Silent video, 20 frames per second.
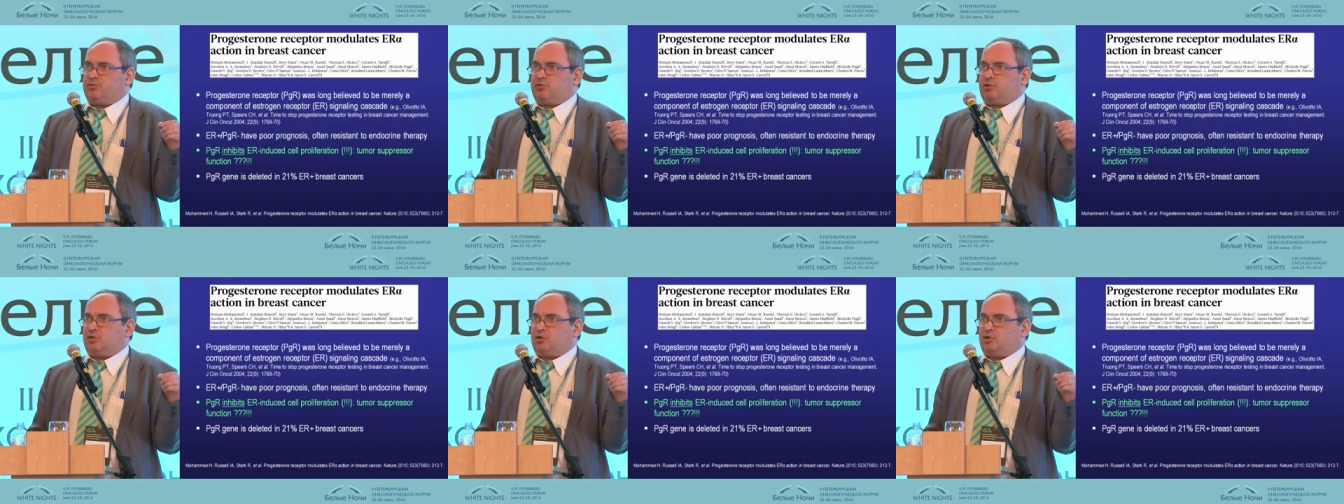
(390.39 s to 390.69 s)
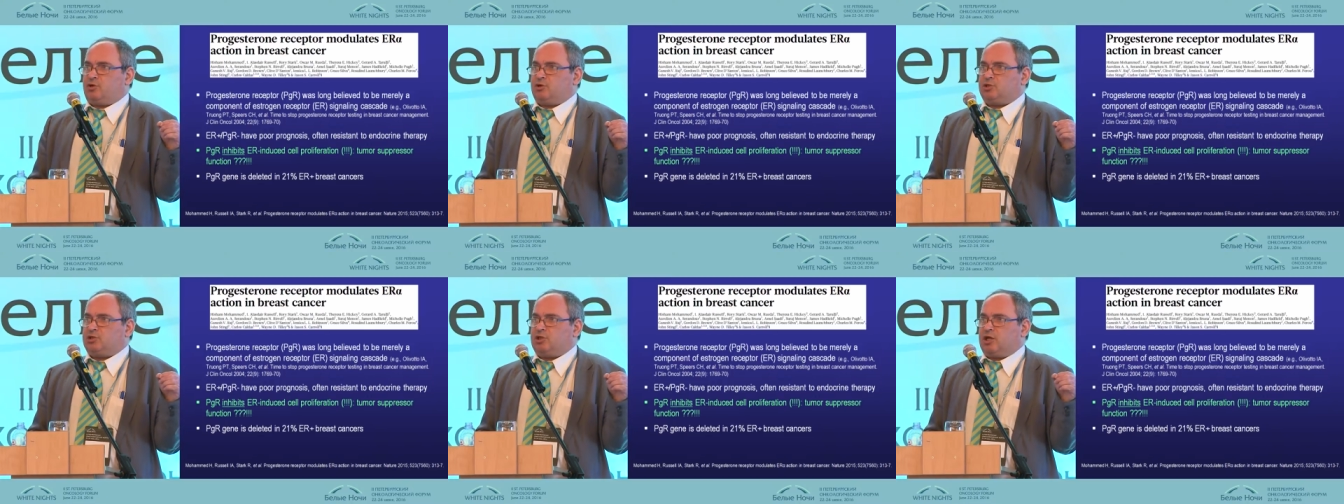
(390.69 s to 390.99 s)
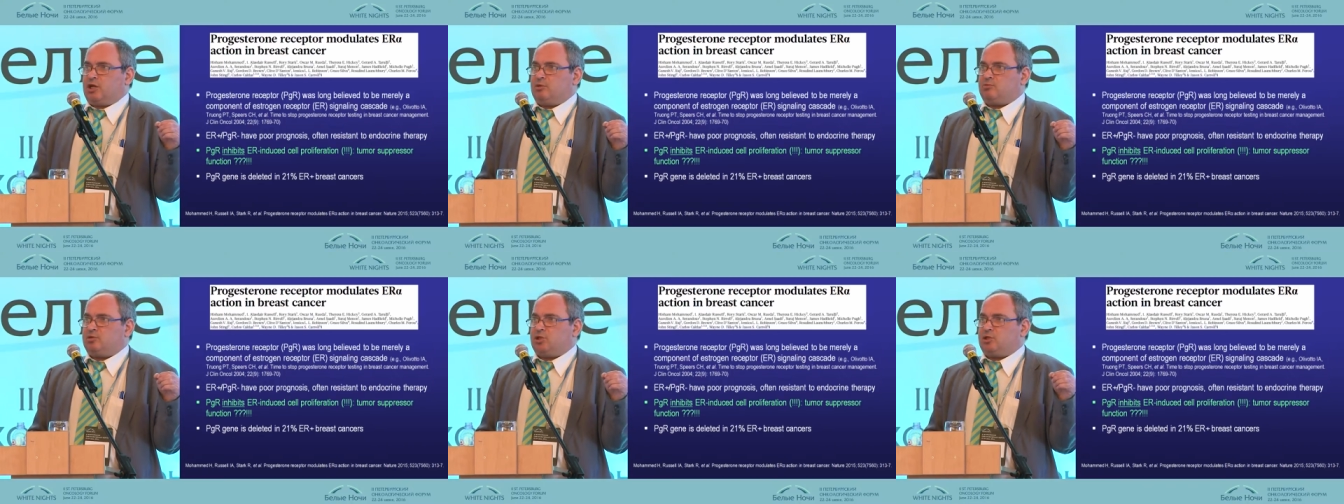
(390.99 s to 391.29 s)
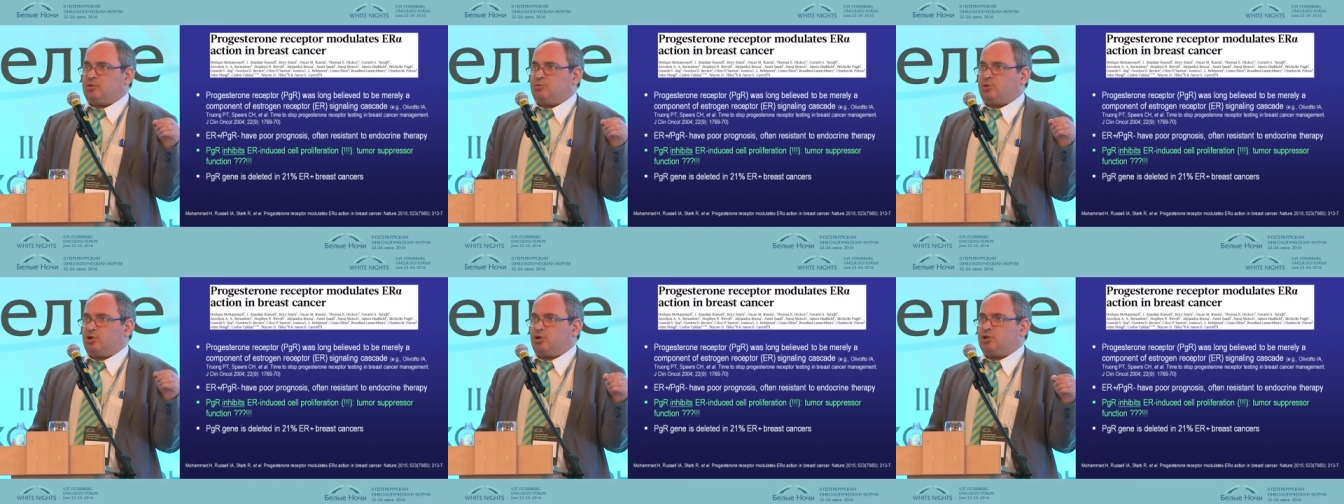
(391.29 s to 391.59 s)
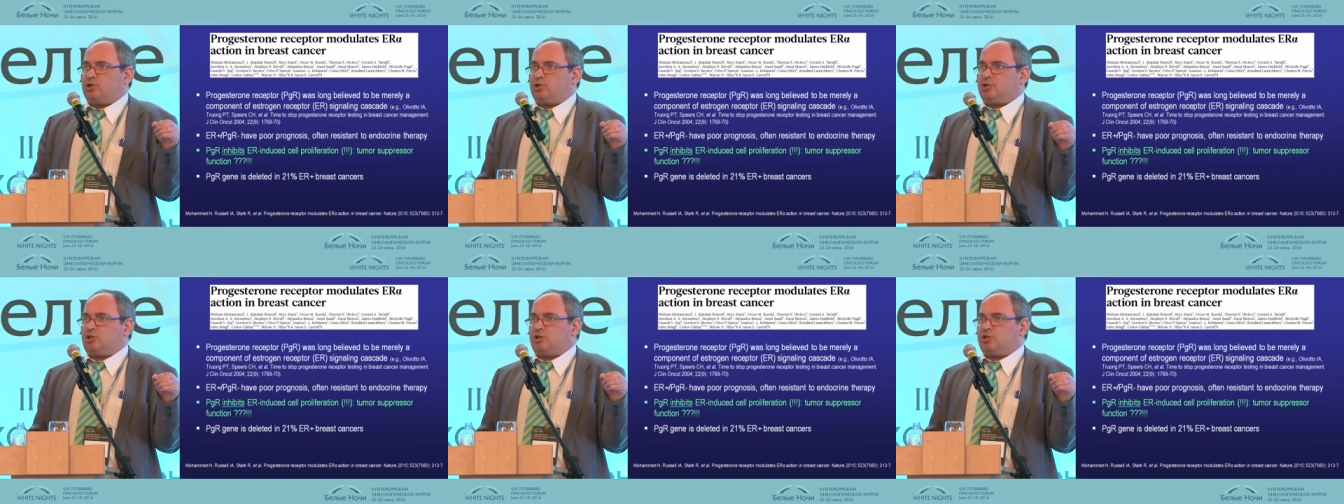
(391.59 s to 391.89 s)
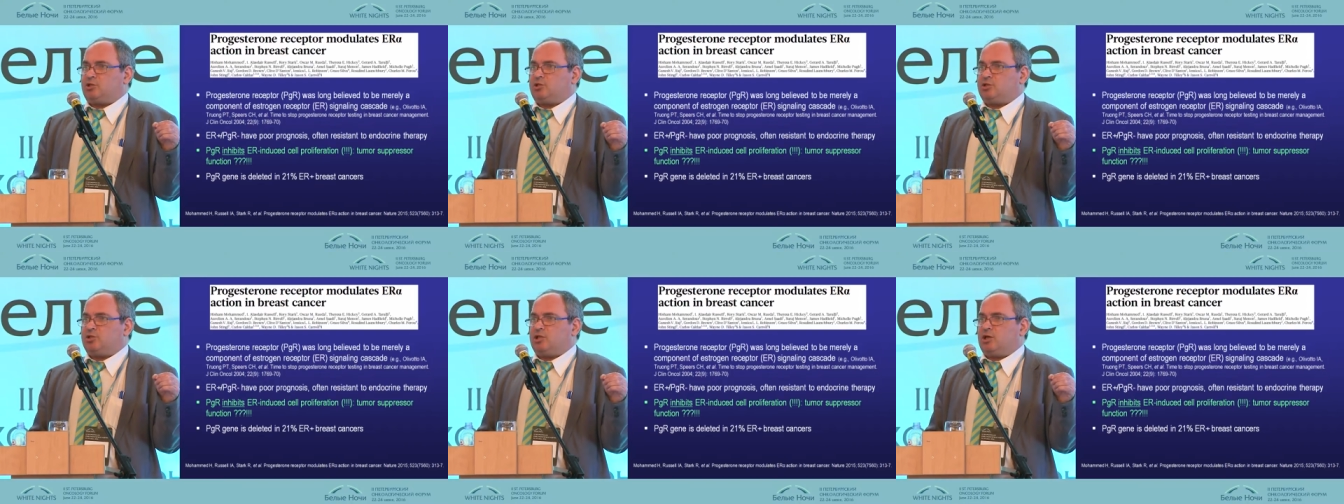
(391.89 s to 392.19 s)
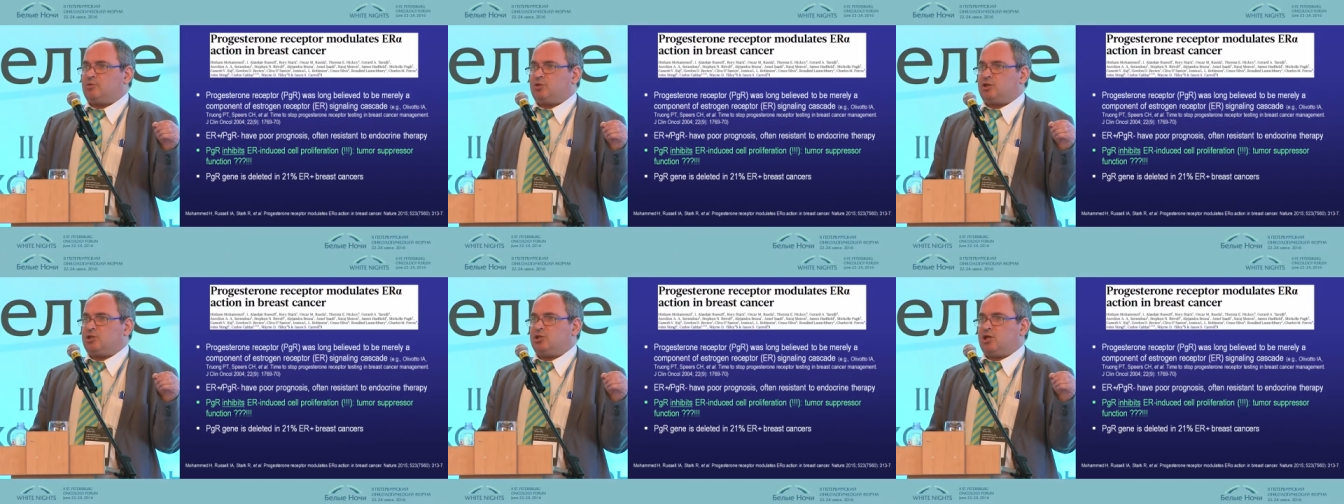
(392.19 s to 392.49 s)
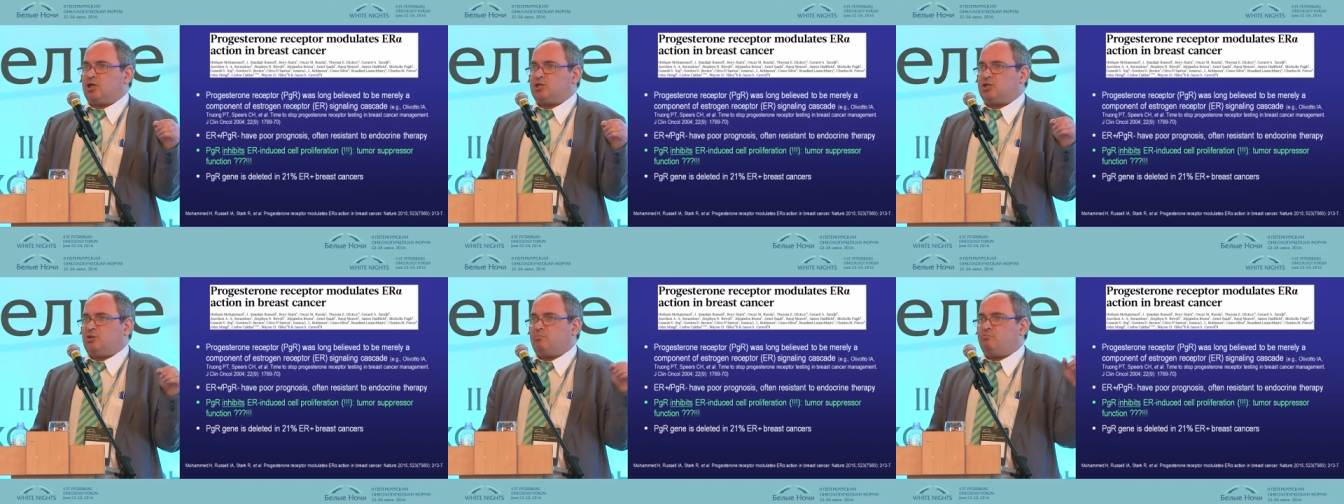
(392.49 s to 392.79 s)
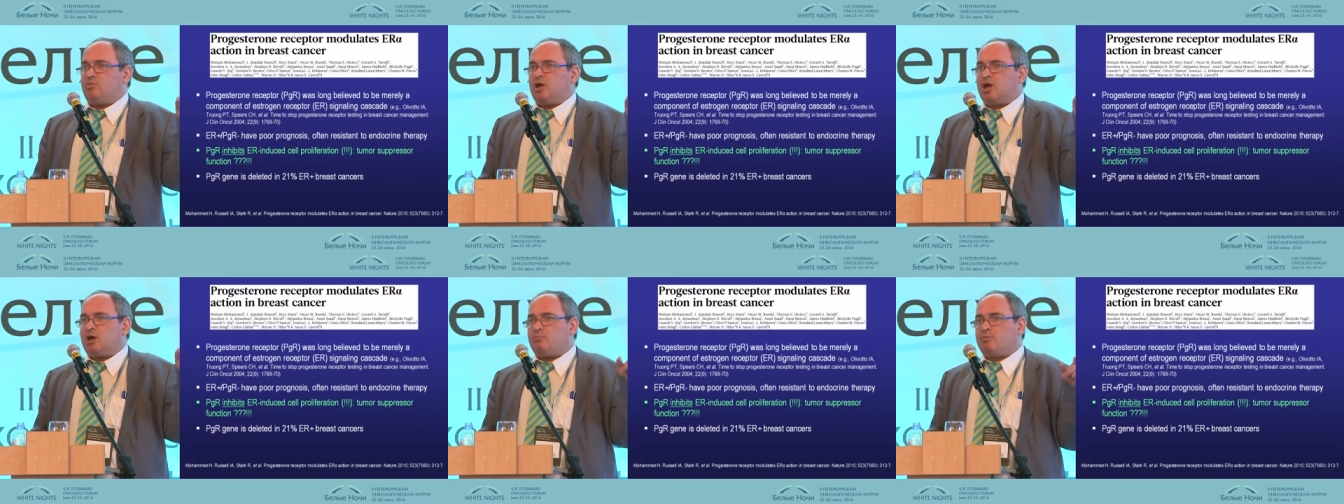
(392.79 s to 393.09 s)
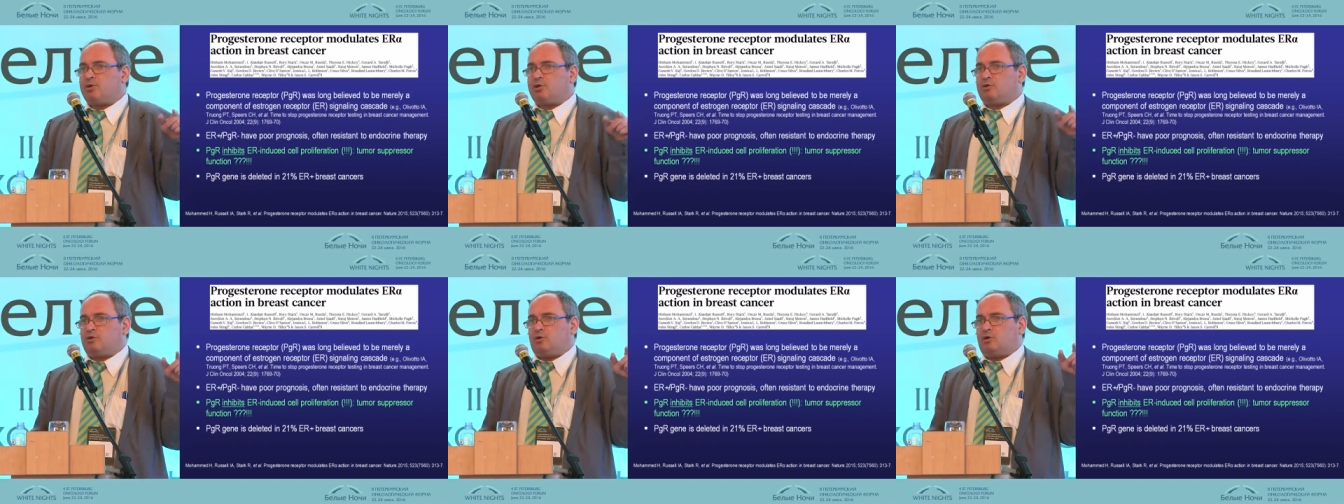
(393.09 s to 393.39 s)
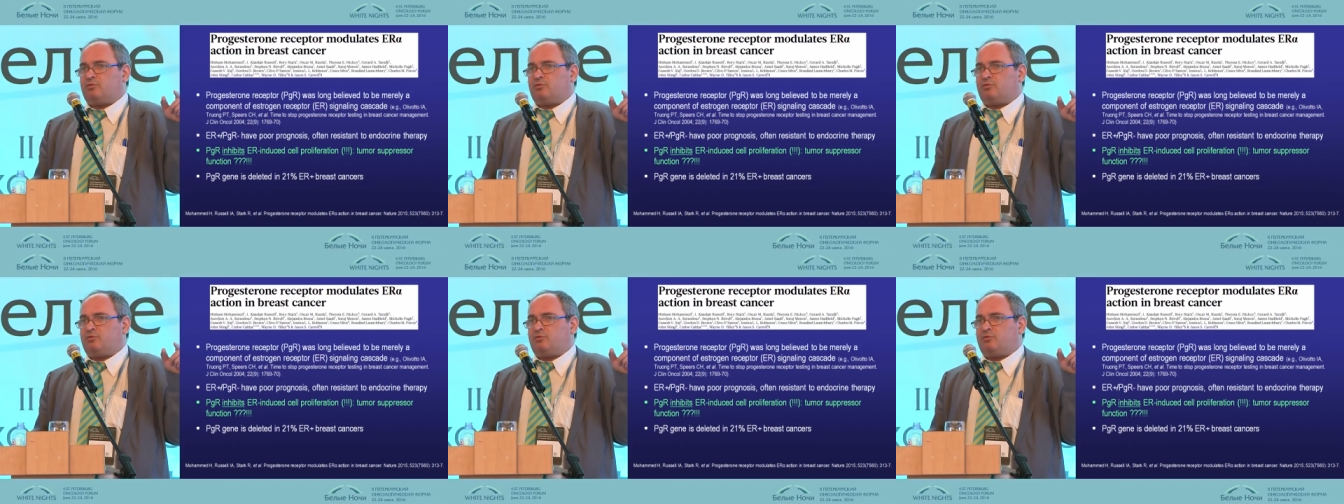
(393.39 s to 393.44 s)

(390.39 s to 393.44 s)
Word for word: for a long time that progesterone receptor is just a member